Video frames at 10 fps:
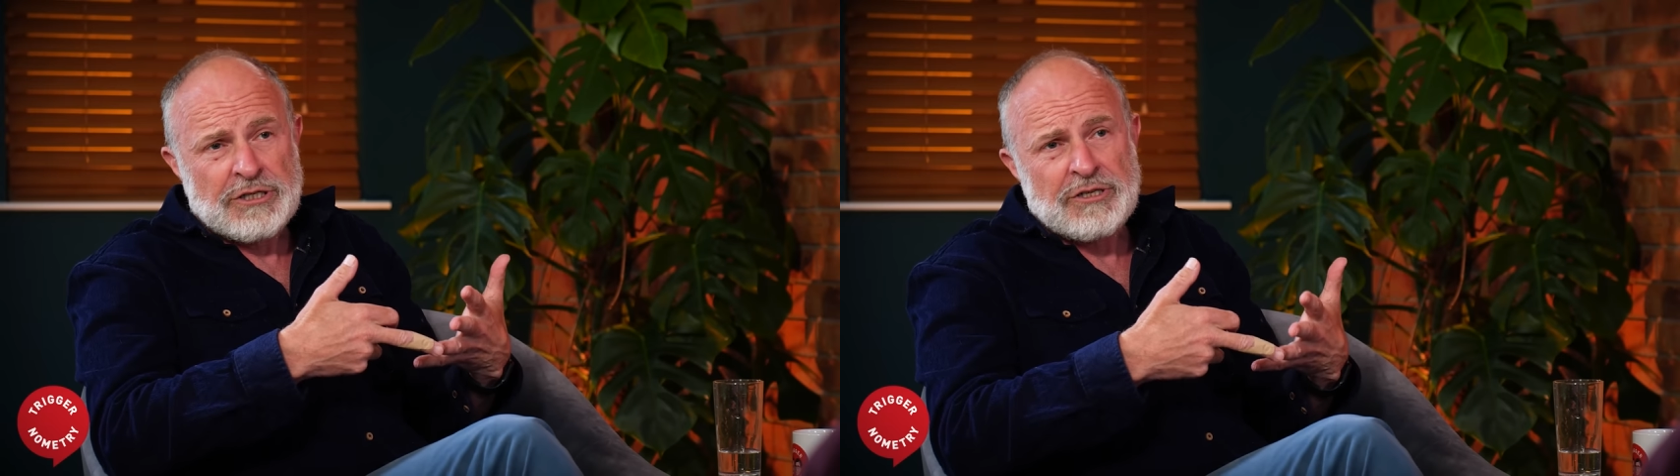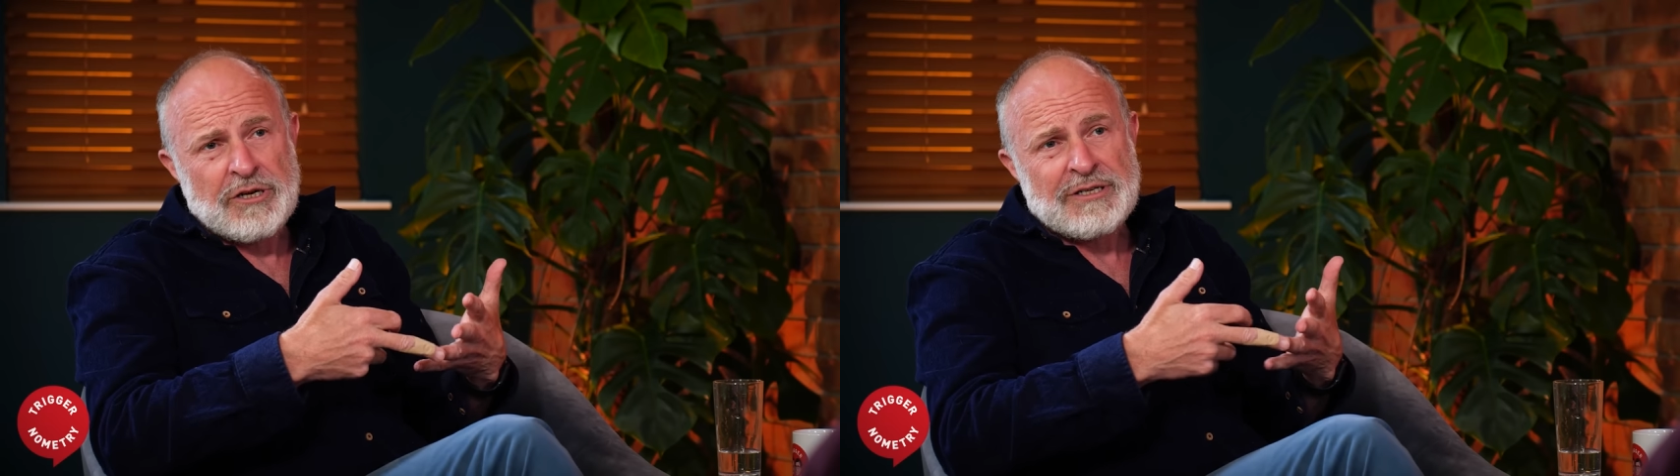
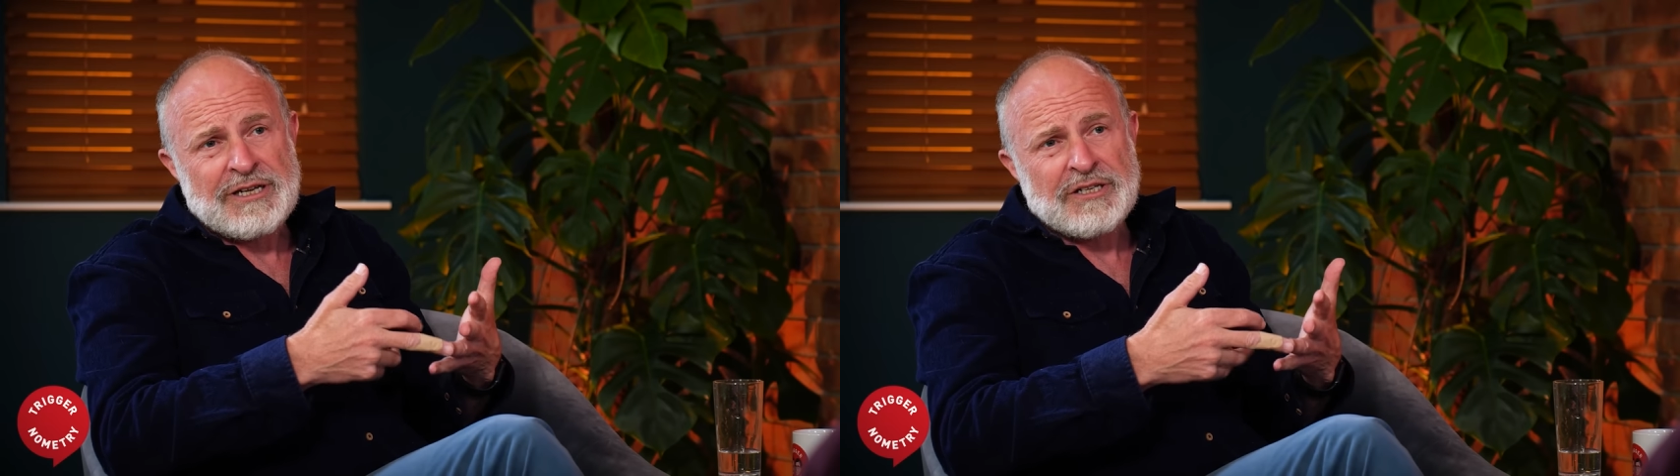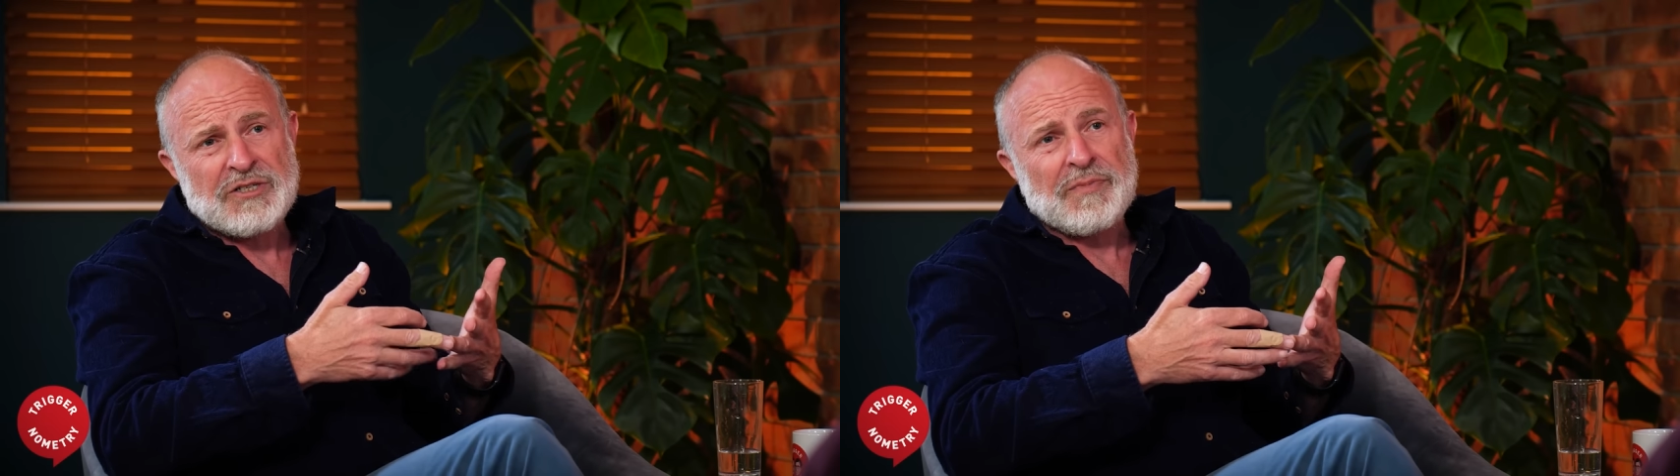it turns
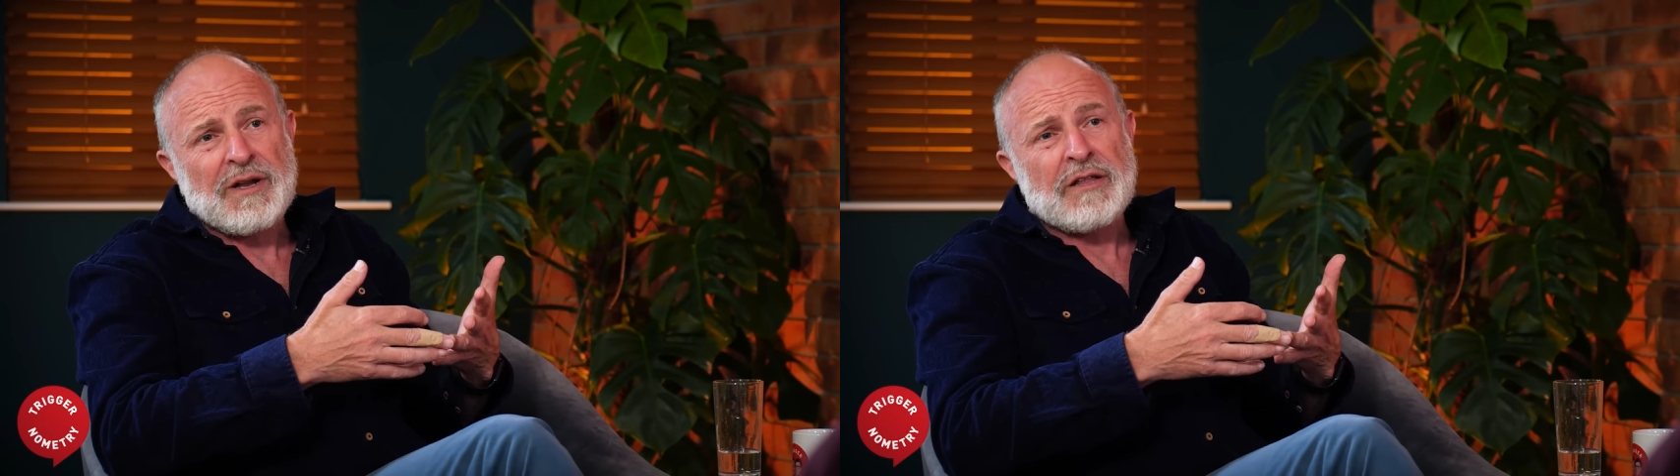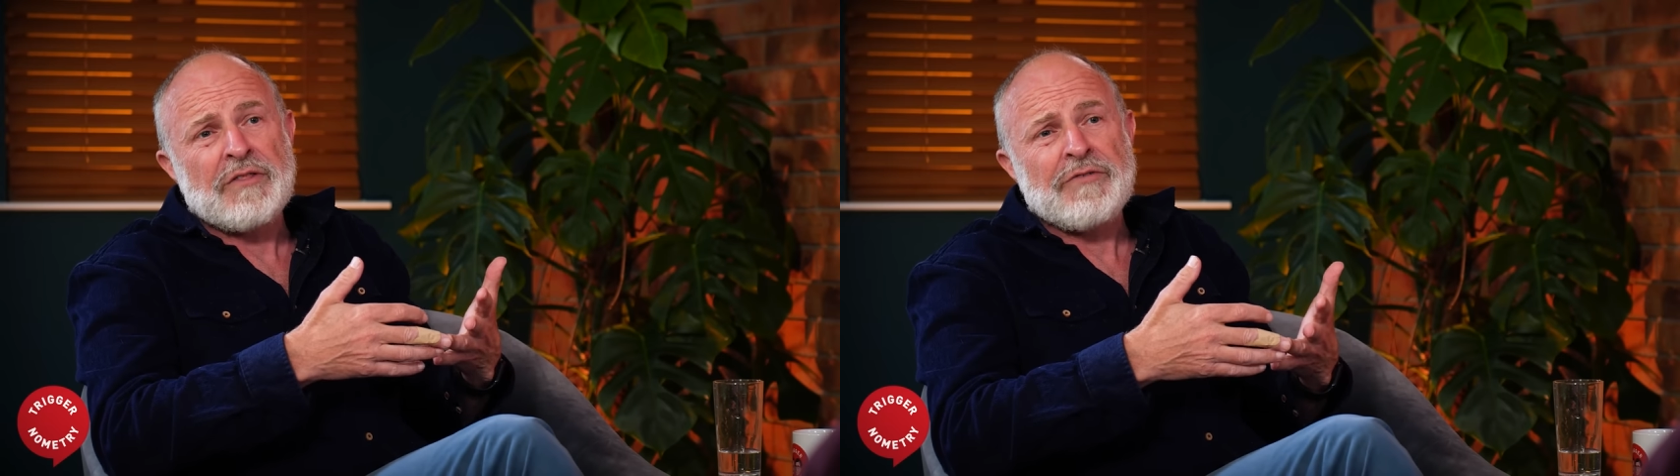out,
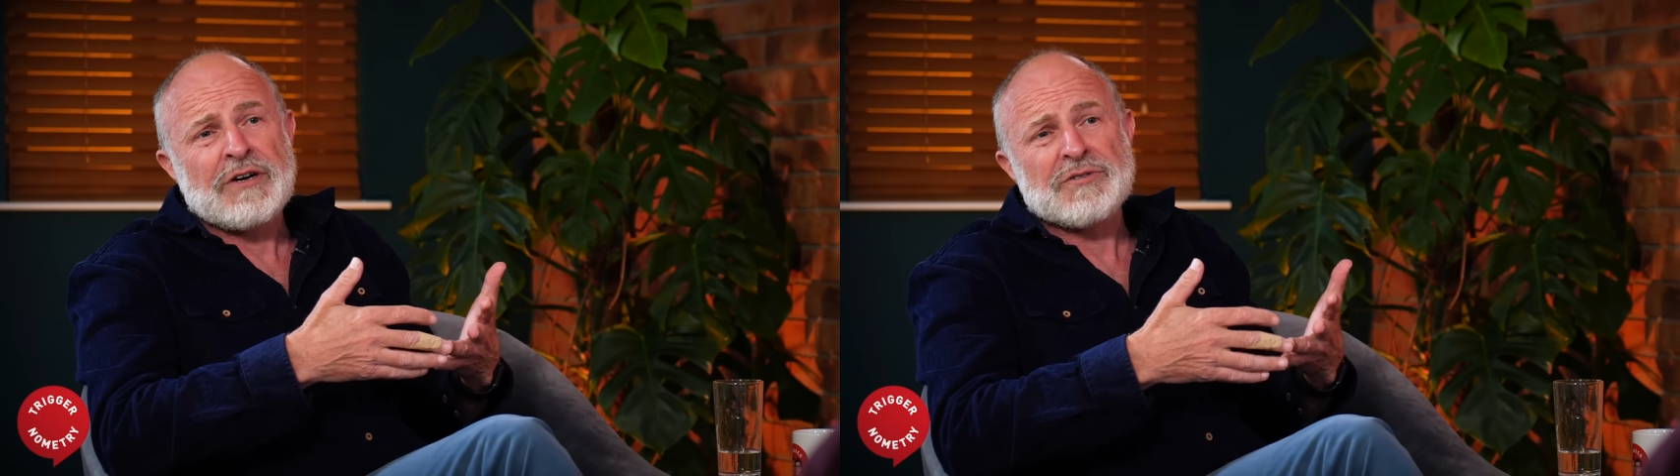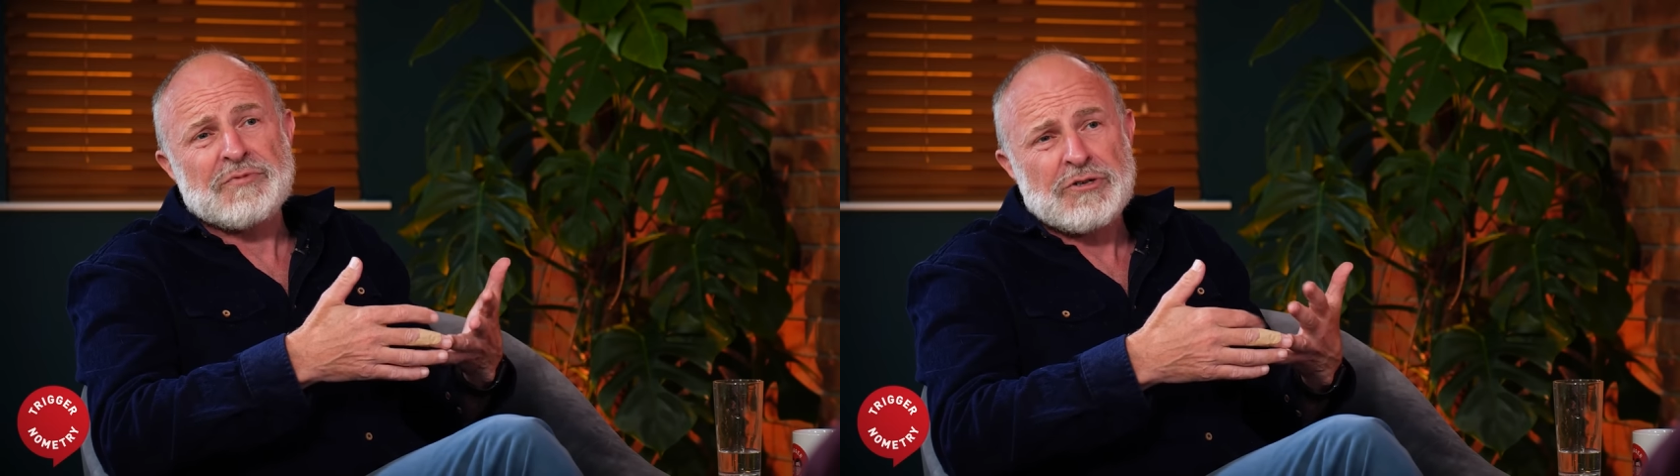supplying the
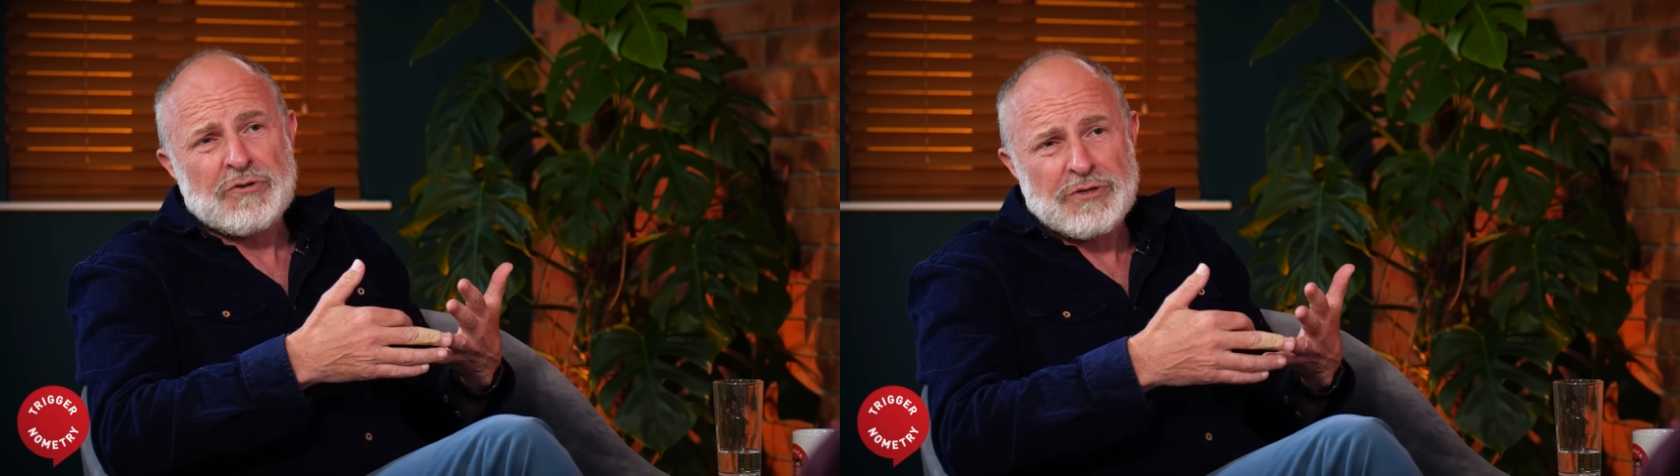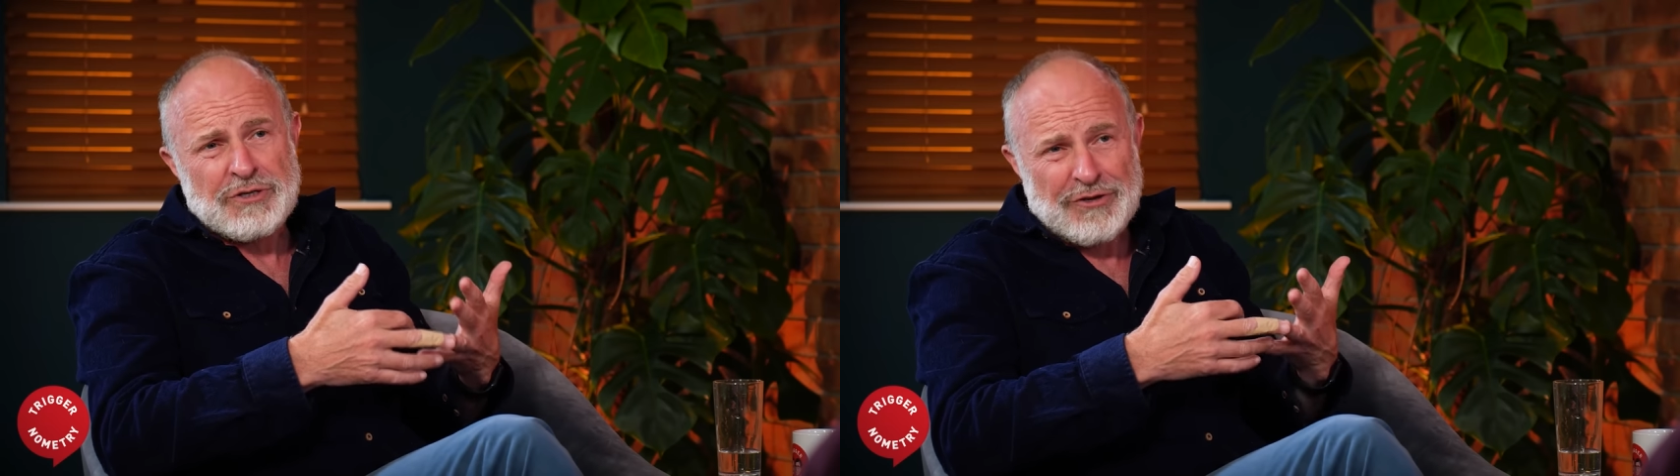vast
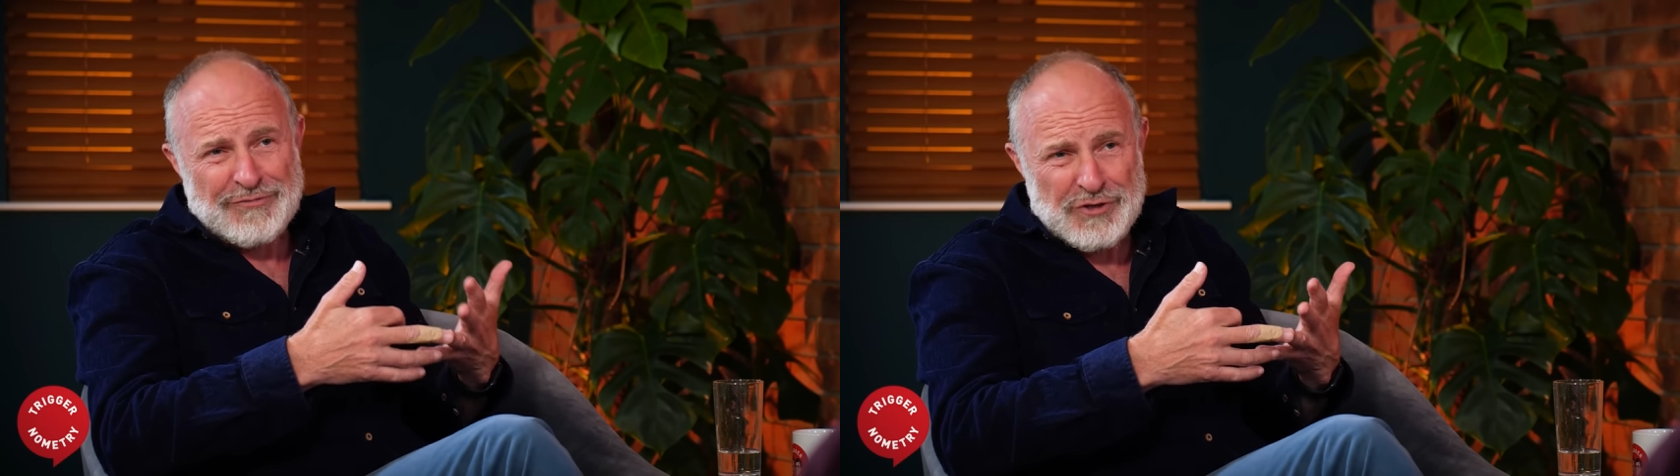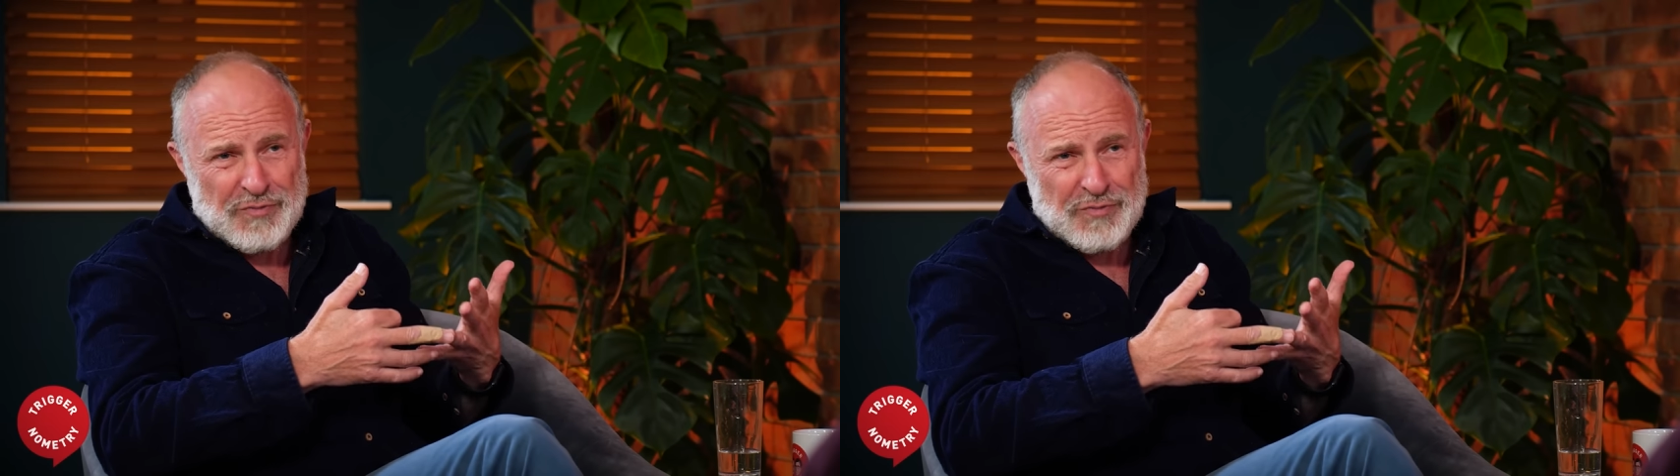majority of the